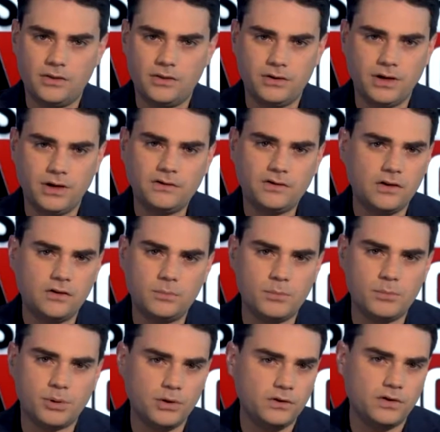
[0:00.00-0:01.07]
Uh, the United States
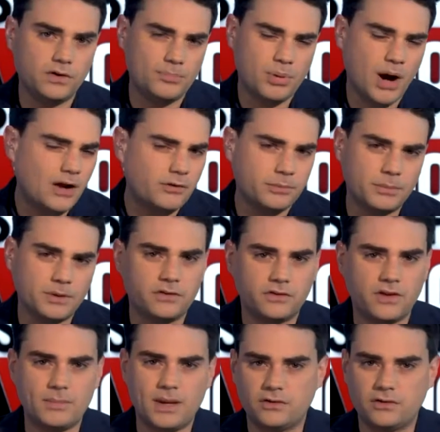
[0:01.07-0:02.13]
has been producing approximately
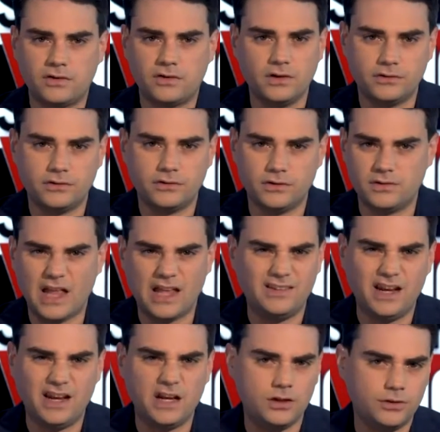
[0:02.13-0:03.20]
the same amount of steel since
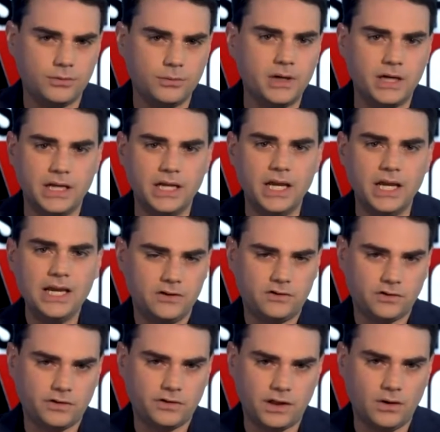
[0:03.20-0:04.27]
1983.
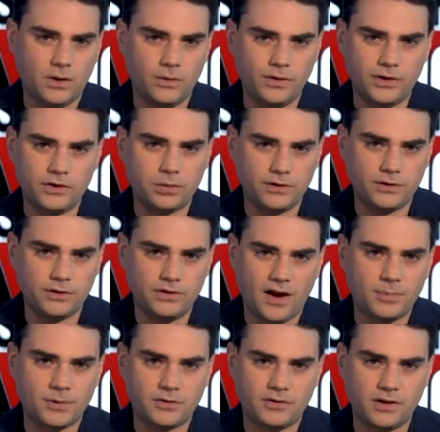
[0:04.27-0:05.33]
It's just that only
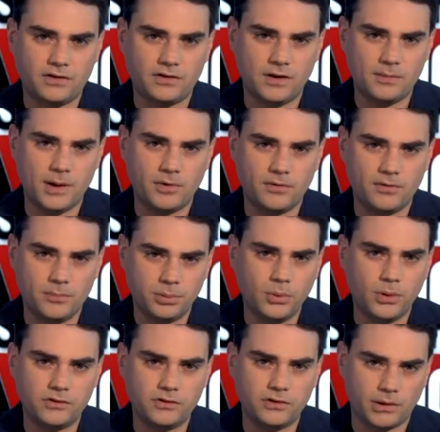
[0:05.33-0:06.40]
25% the same number of
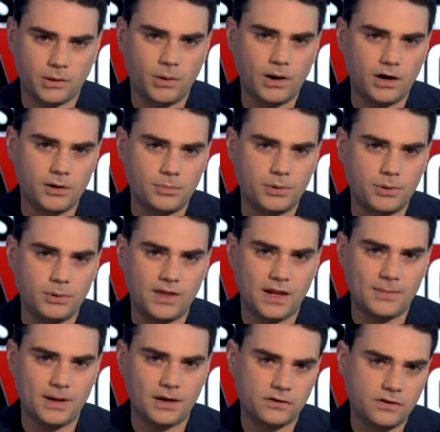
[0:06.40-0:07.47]
employees are required to
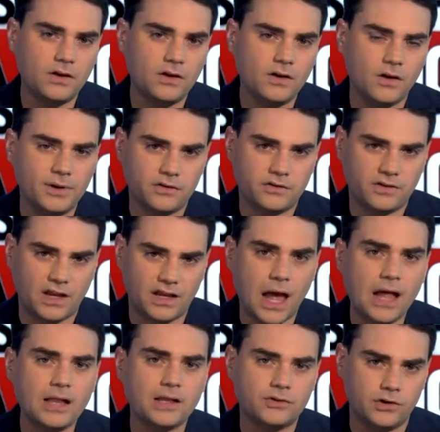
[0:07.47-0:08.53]
produce that amount of steel because
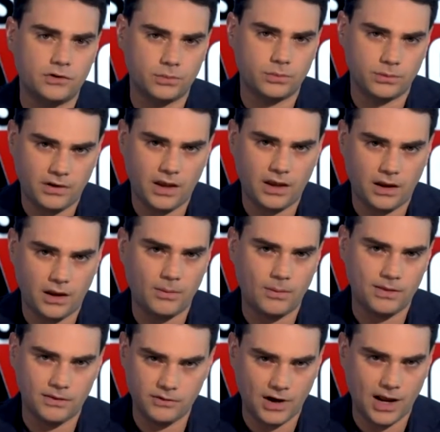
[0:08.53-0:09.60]
technology is what's taking
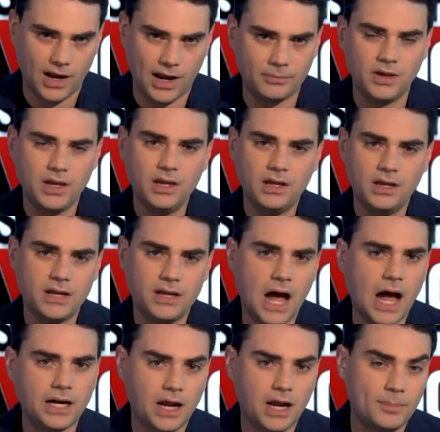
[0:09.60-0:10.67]
away the jobs, right.
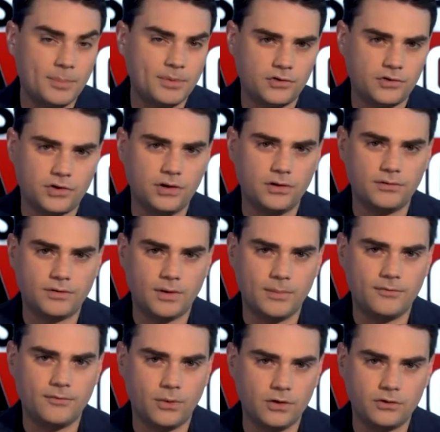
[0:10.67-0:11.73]
not competition
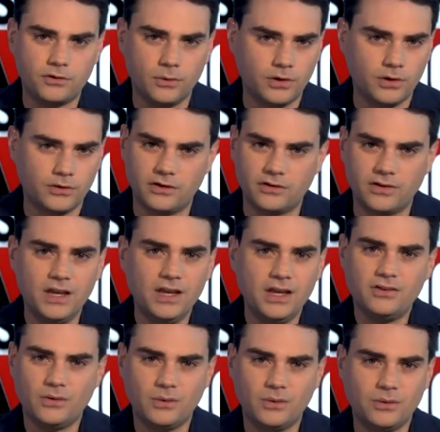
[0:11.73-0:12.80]
from foreign sources.
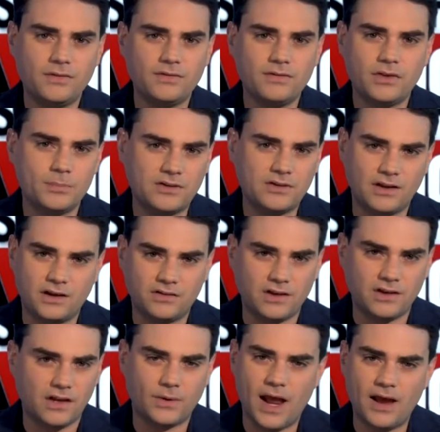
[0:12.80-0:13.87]
So none of this makes any
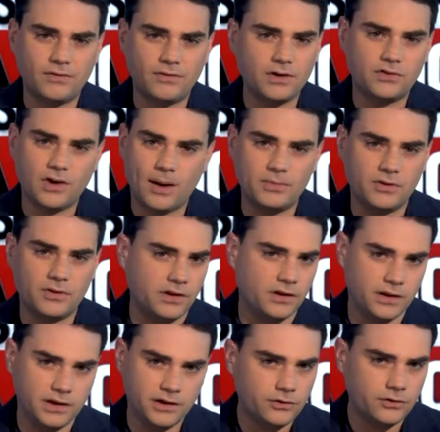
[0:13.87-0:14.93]
sense. For every job in the
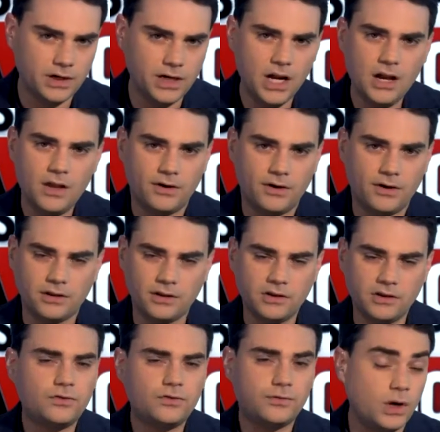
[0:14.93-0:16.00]
steel industry, there are
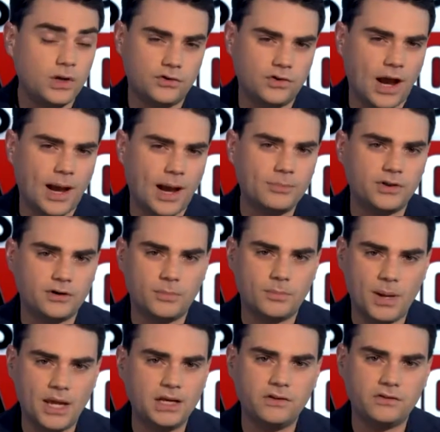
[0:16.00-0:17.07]
at least 40 jobs that
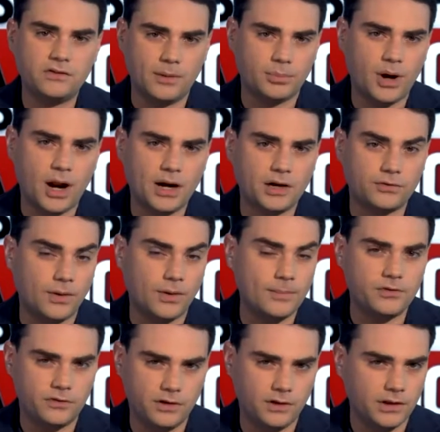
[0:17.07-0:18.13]
are dependent on products
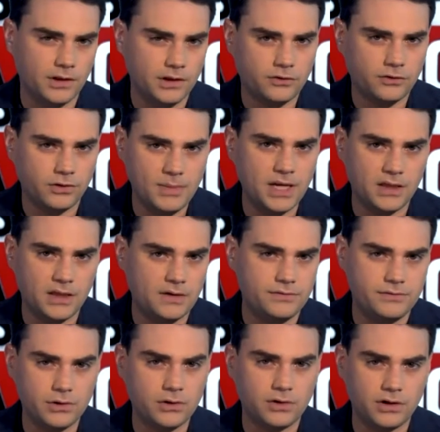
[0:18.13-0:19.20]
from the steel industry, meaning
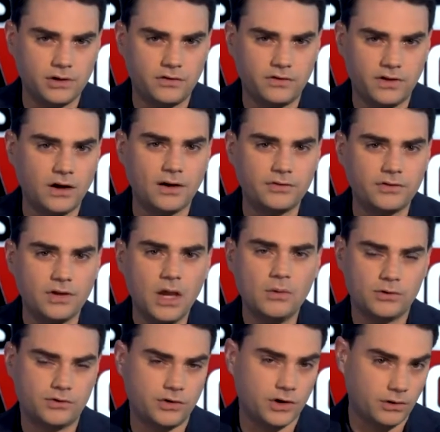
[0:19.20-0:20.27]
that if you increase tariffs,
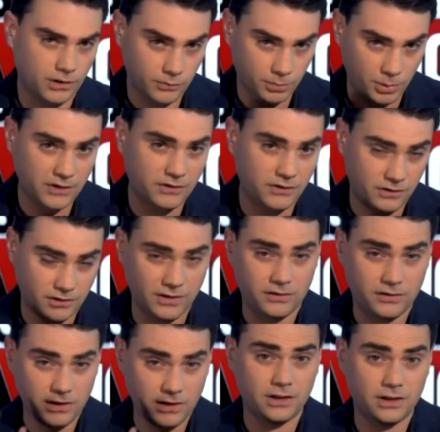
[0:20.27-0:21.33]
which increase prices
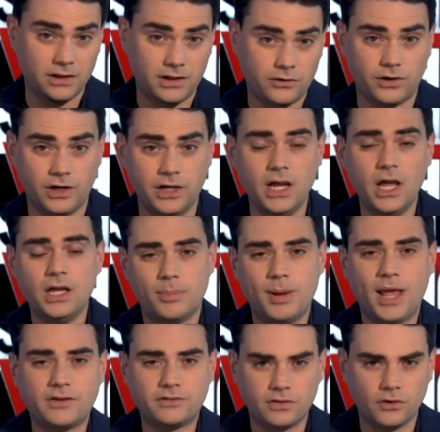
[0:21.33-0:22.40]
in the steel industry,
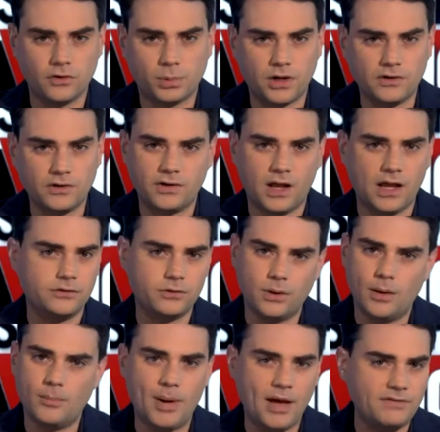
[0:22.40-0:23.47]
you're passing those prices on
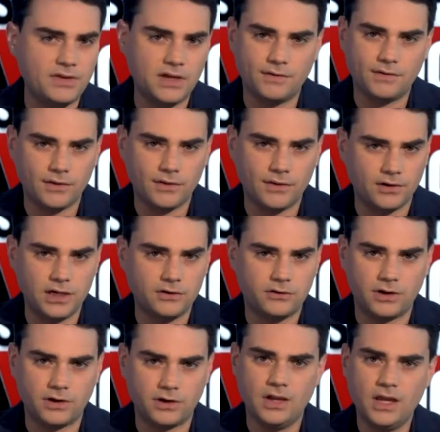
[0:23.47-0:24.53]
to a bevy of other
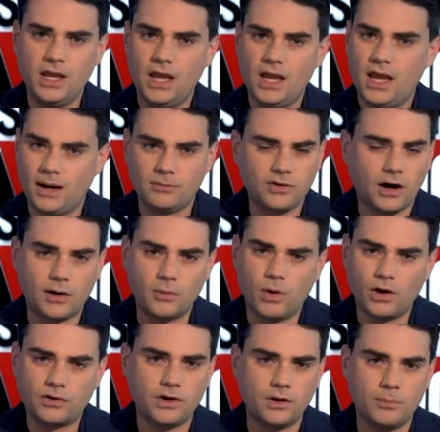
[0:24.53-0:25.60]
industries, and I'm
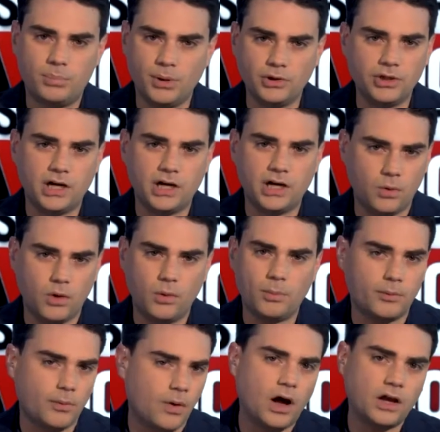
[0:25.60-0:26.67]
sorry, watching billionaire
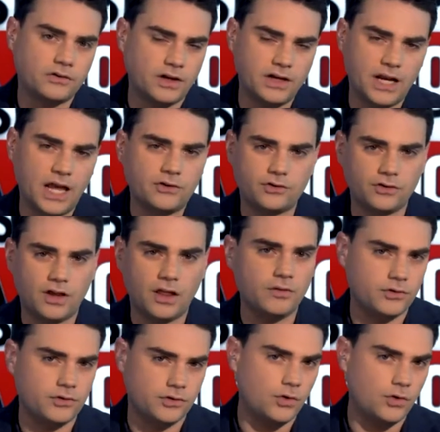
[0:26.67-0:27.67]
Wilbur Ross on national